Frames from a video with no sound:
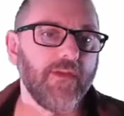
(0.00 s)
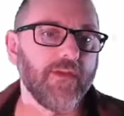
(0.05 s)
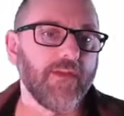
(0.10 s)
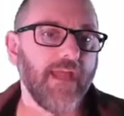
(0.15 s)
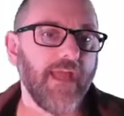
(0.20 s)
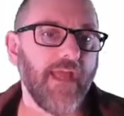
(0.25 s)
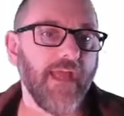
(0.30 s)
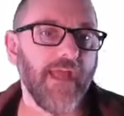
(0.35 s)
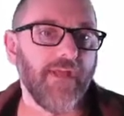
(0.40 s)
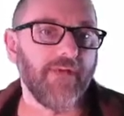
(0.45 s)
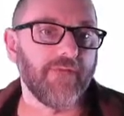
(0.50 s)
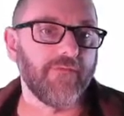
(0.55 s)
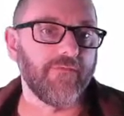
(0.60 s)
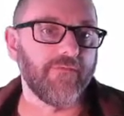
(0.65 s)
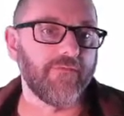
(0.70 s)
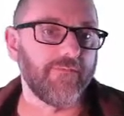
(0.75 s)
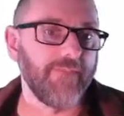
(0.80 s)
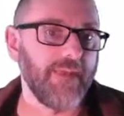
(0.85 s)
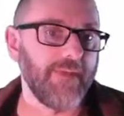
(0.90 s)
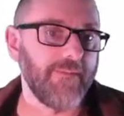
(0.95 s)
we could
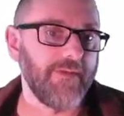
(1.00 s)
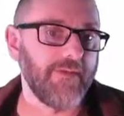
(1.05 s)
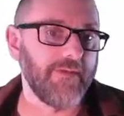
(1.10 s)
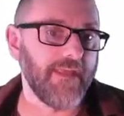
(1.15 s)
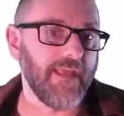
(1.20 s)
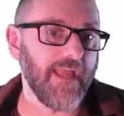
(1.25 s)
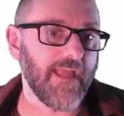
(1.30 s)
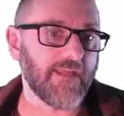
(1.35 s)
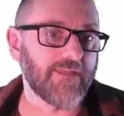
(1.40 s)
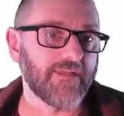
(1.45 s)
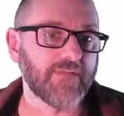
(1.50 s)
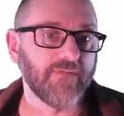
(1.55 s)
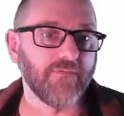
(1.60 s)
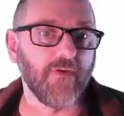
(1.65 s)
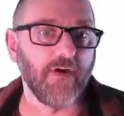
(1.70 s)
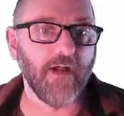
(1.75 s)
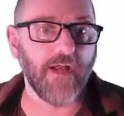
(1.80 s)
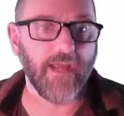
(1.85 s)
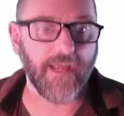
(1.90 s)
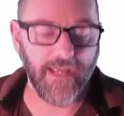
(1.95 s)
have maybe the x and
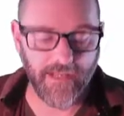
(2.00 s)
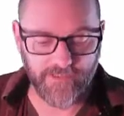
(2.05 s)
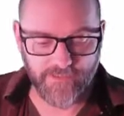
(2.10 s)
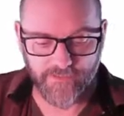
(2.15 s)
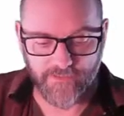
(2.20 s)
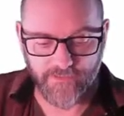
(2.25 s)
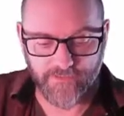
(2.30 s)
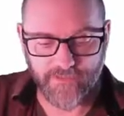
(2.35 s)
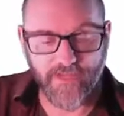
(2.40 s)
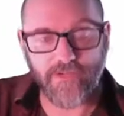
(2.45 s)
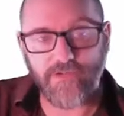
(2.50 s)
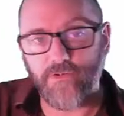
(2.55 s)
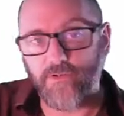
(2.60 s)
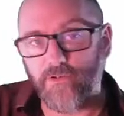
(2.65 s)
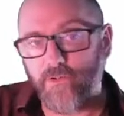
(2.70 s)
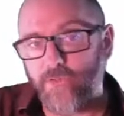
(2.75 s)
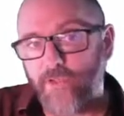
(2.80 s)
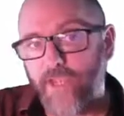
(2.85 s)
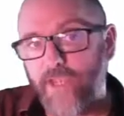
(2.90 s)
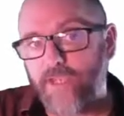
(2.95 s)
y as the
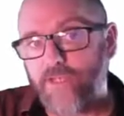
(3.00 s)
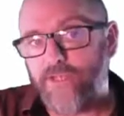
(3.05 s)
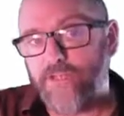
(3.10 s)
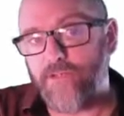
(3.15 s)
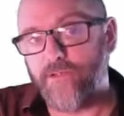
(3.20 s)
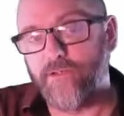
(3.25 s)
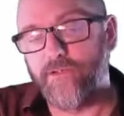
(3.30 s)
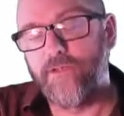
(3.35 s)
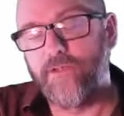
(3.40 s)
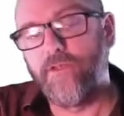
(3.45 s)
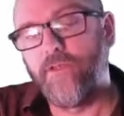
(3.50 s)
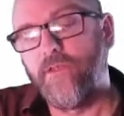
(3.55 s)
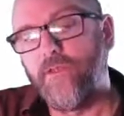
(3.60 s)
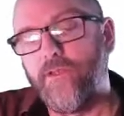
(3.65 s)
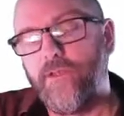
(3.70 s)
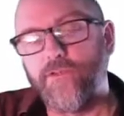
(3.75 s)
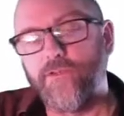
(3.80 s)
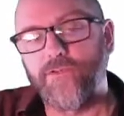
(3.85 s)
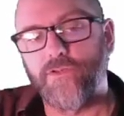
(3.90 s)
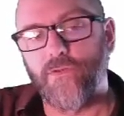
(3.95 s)
center location.
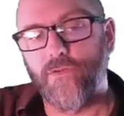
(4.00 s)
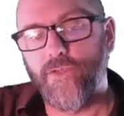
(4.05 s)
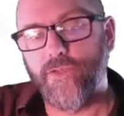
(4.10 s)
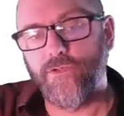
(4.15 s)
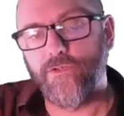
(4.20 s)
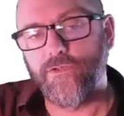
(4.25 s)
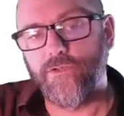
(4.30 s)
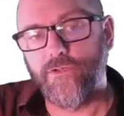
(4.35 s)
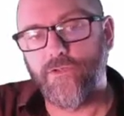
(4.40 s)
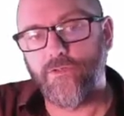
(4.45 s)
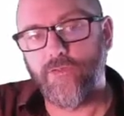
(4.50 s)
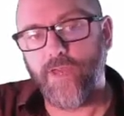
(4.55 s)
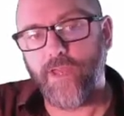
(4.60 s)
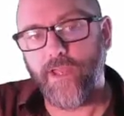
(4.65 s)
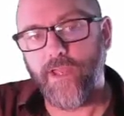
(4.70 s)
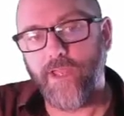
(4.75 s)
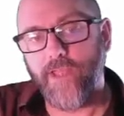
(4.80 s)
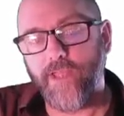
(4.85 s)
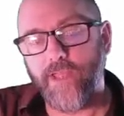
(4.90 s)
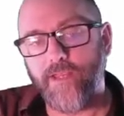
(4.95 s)
So we could do
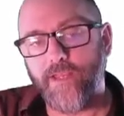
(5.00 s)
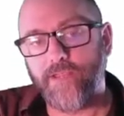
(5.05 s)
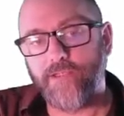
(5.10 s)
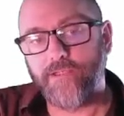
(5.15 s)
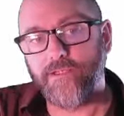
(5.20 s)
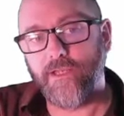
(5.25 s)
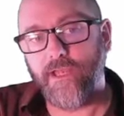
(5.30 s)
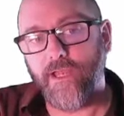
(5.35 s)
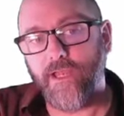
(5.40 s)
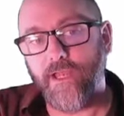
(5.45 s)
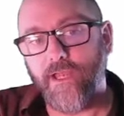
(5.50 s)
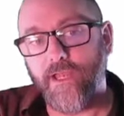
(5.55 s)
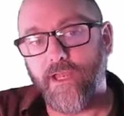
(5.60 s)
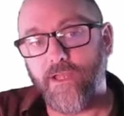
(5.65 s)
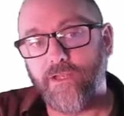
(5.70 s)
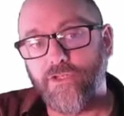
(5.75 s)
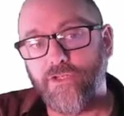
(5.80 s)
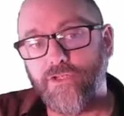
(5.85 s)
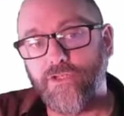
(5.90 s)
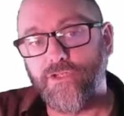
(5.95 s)
a
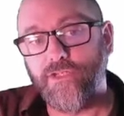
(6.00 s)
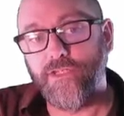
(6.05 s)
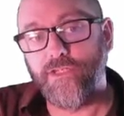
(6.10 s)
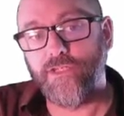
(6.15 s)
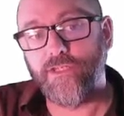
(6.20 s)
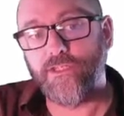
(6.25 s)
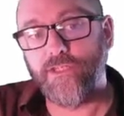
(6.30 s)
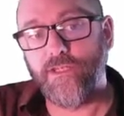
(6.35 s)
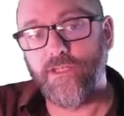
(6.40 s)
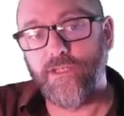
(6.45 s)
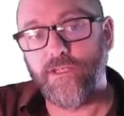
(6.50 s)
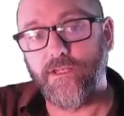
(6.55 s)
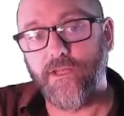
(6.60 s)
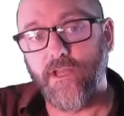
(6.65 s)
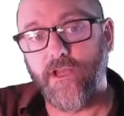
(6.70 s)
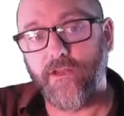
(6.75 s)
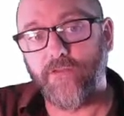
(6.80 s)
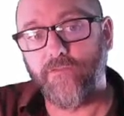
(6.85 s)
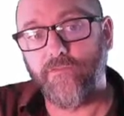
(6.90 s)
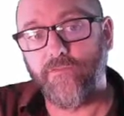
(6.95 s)

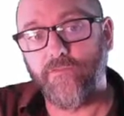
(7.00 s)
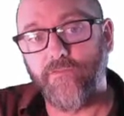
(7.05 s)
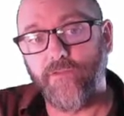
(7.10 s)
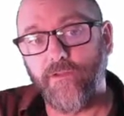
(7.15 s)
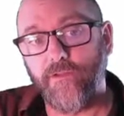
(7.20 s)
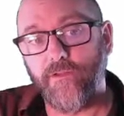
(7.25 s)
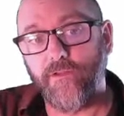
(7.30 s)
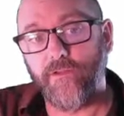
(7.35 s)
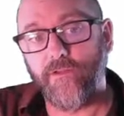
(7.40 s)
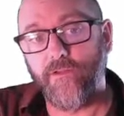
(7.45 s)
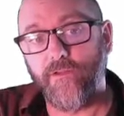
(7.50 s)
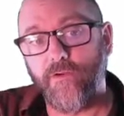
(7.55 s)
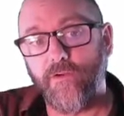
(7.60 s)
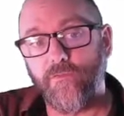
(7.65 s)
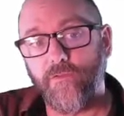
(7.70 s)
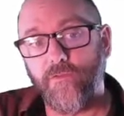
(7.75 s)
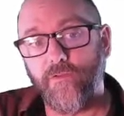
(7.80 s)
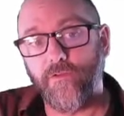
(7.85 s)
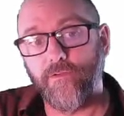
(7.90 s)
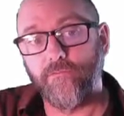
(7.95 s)

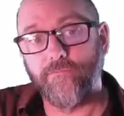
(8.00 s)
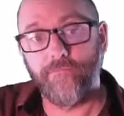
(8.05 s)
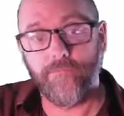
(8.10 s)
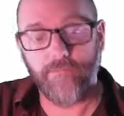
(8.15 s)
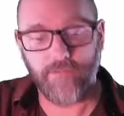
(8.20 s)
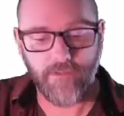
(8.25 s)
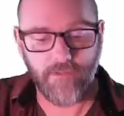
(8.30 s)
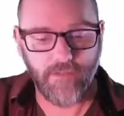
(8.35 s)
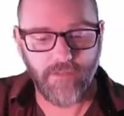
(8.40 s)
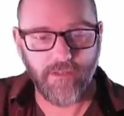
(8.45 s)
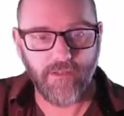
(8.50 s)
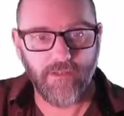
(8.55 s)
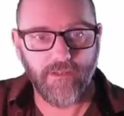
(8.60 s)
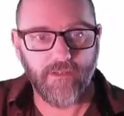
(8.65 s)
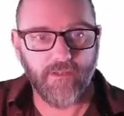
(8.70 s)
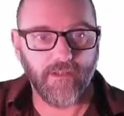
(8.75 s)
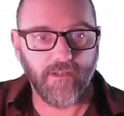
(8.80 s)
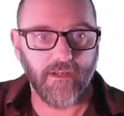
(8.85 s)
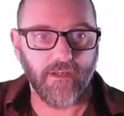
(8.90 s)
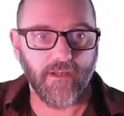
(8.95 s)
gc.filloval.
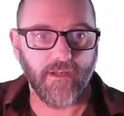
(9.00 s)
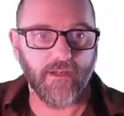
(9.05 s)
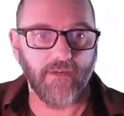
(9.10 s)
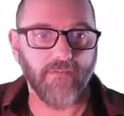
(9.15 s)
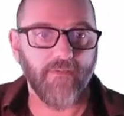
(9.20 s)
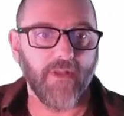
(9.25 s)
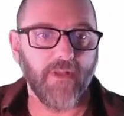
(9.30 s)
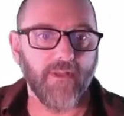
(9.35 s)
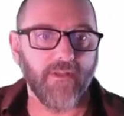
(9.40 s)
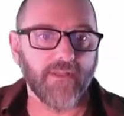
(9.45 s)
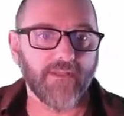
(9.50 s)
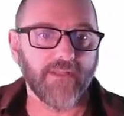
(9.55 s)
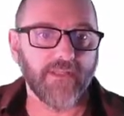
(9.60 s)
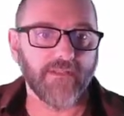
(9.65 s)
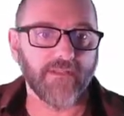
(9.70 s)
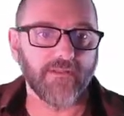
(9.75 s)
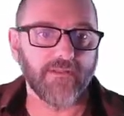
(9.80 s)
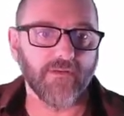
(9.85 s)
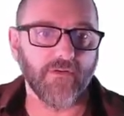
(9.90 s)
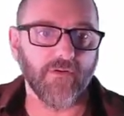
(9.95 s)
Well, it
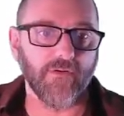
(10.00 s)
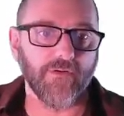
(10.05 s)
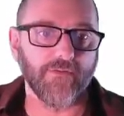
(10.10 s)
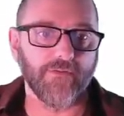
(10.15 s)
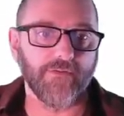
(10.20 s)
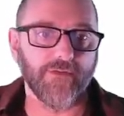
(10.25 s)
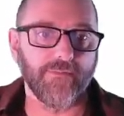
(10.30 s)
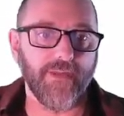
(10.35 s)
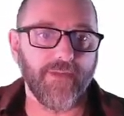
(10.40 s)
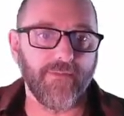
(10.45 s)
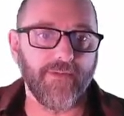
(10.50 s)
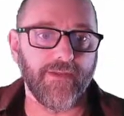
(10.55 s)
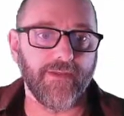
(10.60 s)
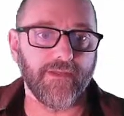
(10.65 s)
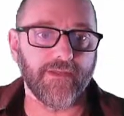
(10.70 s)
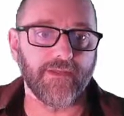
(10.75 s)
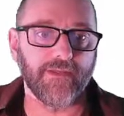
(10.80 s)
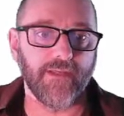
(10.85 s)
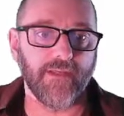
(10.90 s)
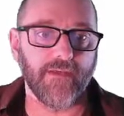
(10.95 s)
says circle, so maybe
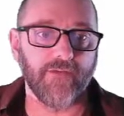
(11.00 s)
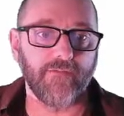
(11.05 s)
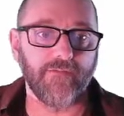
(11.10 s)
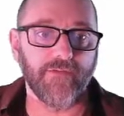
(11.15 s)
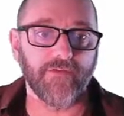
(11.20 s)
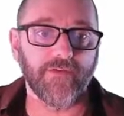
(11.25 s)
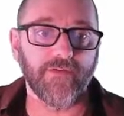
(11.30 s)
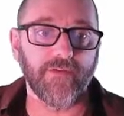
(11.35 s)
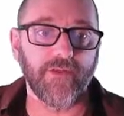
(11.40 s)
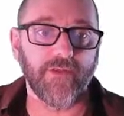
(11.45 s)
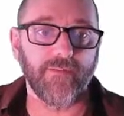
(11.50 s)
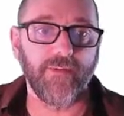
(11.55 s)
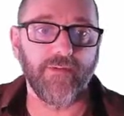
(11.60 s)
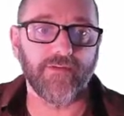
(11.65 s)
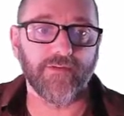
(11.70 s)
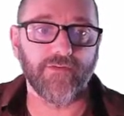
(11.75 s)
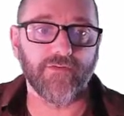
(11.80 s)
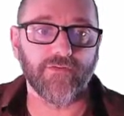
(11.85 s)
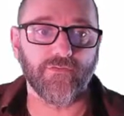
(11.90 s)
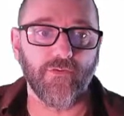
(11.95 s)
it's
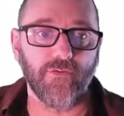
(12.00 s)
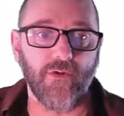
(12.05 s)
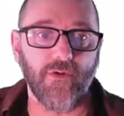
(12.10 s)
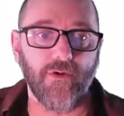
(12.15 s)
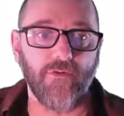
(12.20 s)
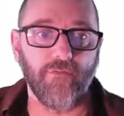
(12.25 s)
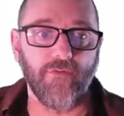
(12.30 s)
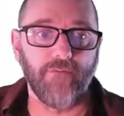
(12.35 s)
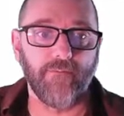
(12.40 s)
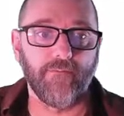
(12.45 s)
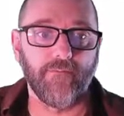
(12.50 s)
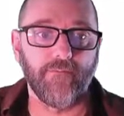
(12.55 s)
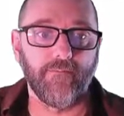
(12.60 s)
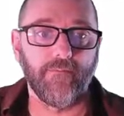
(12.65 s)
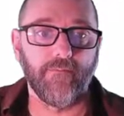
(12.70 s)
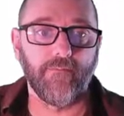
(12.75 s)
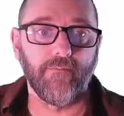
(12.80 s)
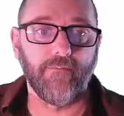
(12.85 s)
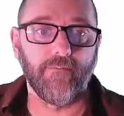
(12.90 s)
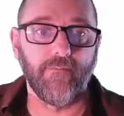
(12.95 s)
stroke oval.
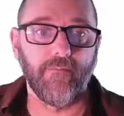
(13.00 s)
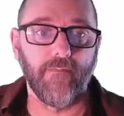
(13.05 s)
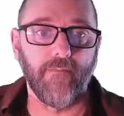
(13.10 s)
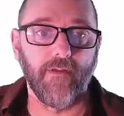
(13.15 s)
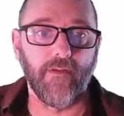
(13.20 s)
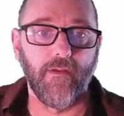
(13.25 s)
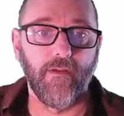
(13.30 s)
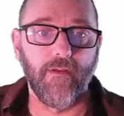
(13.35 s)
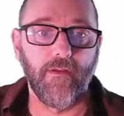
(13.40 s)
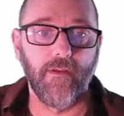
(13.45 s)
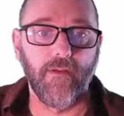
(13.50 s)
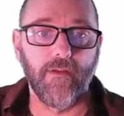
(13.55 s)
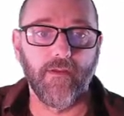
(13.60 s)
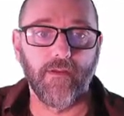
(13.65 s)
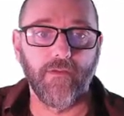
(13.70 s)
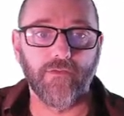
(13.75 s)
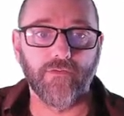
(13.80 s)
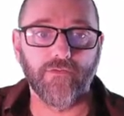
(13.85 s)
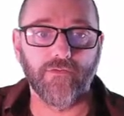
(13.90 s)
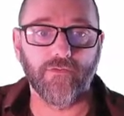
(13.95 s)

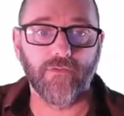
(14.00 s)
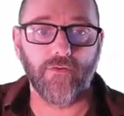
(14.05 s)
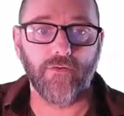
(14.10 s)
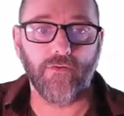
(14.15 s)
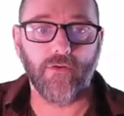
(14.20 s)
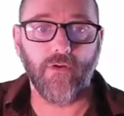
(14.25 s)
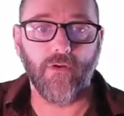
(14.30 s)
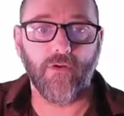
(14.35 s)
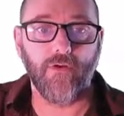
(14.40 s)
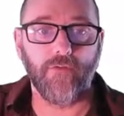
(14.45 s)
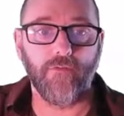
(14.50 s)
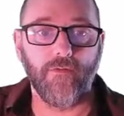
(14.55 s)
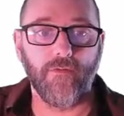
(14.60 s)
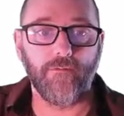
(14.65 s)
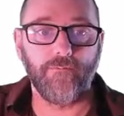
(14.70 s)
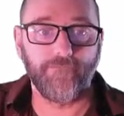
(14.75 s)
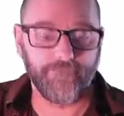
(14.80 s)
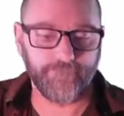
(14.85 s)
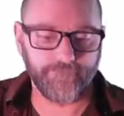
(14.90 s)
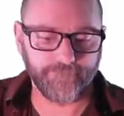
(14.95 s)
Stroke
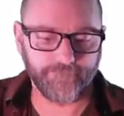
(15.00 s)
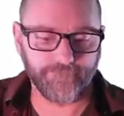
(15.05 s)
oval.